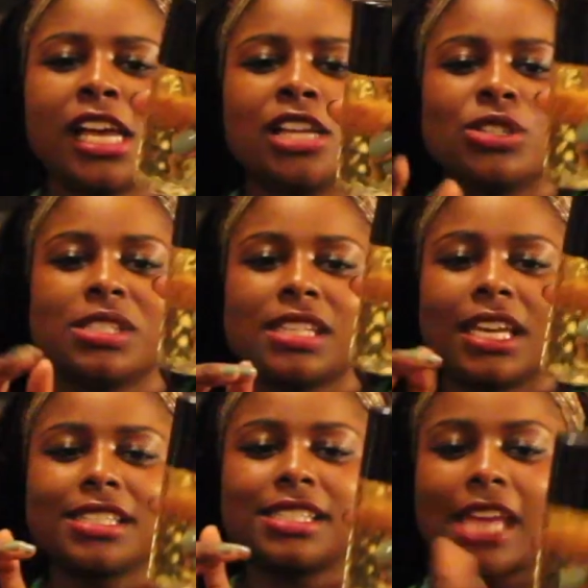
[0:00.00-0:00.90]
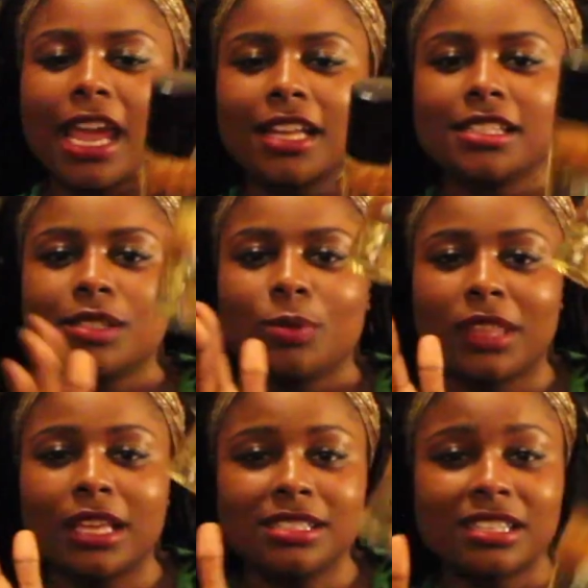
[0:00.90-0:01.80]
just like stands where
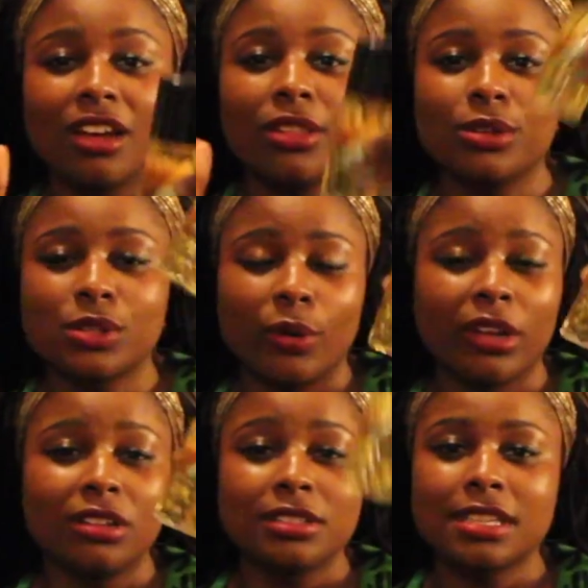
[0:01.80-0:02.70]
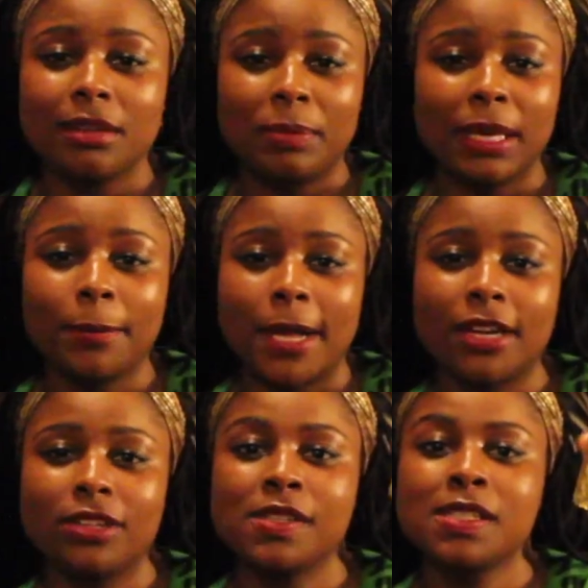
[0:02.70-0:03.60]
they sell those oils in big
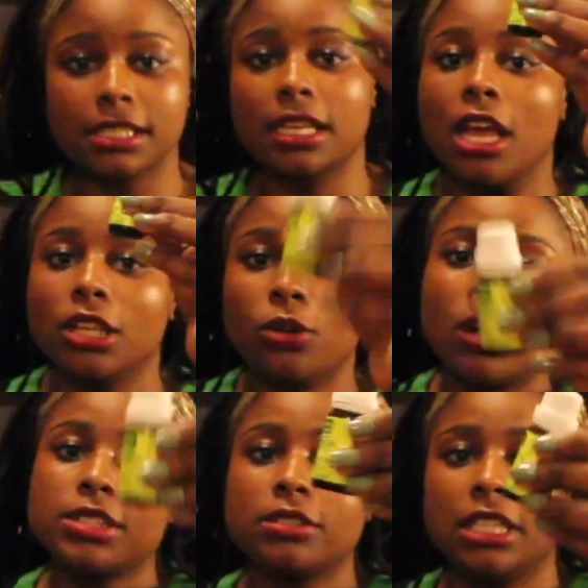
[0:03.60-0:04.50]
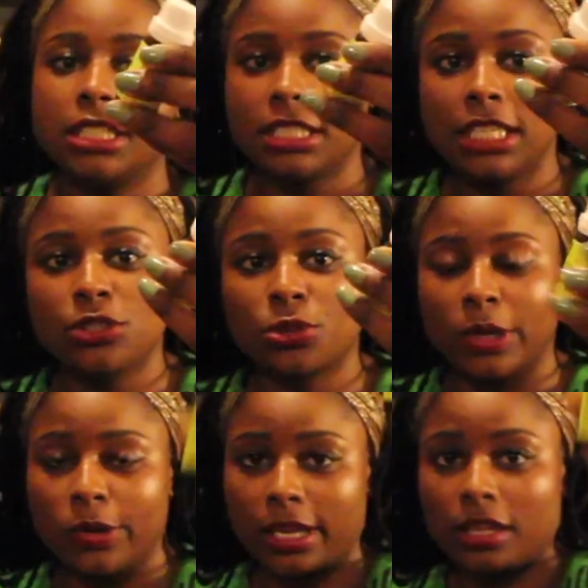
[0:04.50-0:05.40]
bottles. You also need tea tree
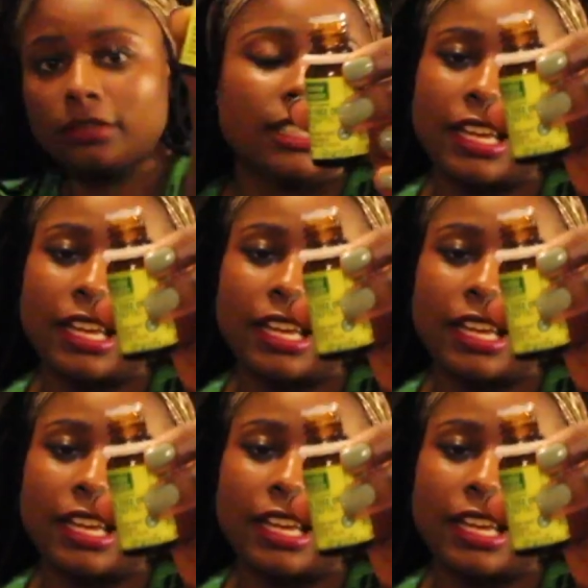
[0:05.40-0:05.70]
oil.